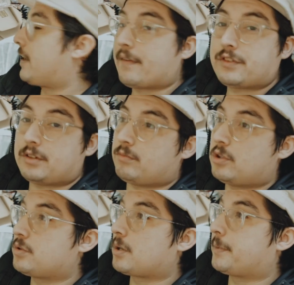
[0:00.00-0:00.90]
have to
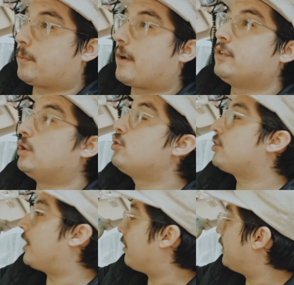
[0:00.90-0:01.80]
do something
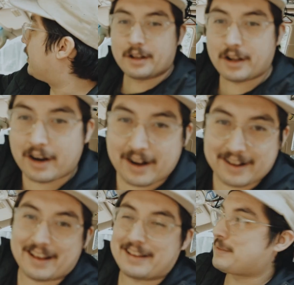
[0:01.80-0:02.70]
revolutionary. All right,
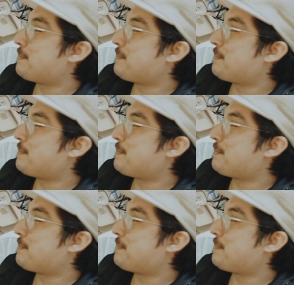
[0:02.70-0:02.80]
guys.